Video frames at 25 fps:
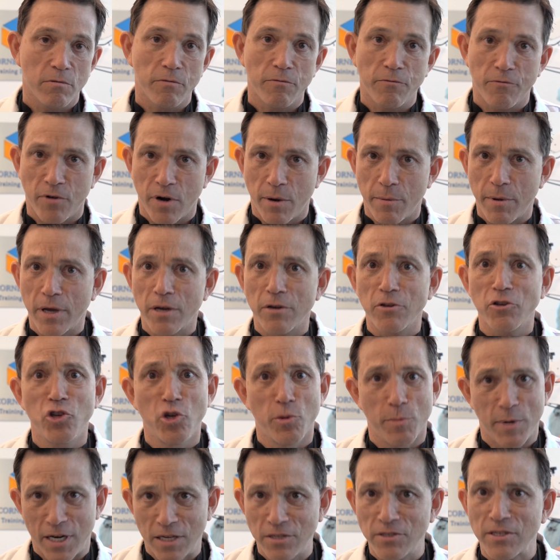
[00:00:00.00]
from a
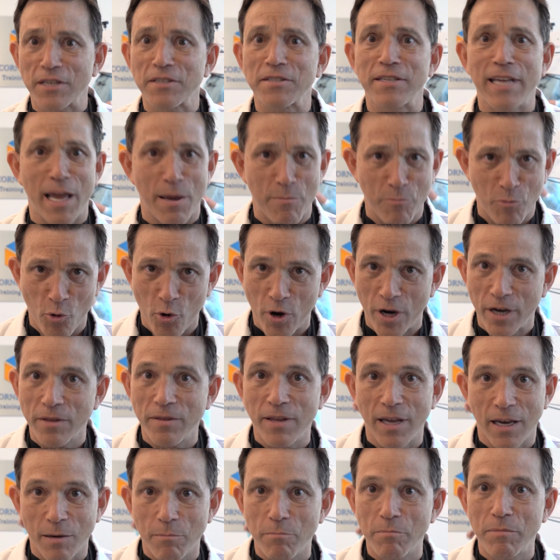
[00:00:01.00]
humanistic standpoint,
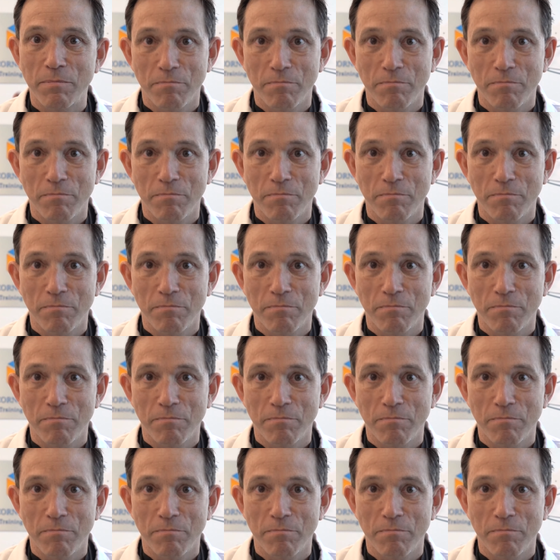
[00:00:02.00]
they